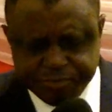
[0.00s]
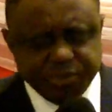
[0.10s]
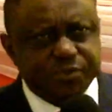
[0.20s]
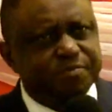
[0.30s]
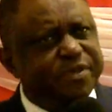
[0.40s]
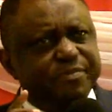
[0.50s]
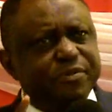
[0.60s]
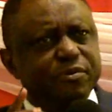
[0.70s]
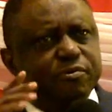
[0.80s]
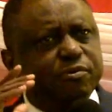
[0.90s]
Those
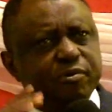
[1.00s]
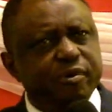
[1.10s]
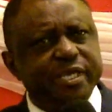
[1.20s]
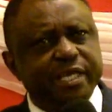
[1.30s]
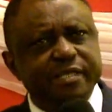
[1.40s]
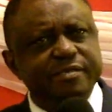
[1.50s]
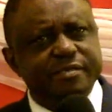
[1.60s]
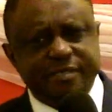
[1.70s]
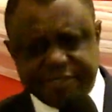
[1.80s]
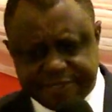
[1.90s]
people who go
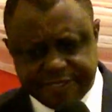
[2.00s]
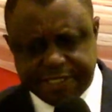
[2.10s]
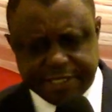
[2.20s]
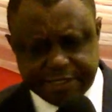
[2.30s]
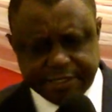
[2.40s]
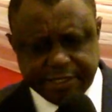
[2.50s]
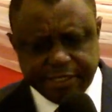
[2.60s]
against seed,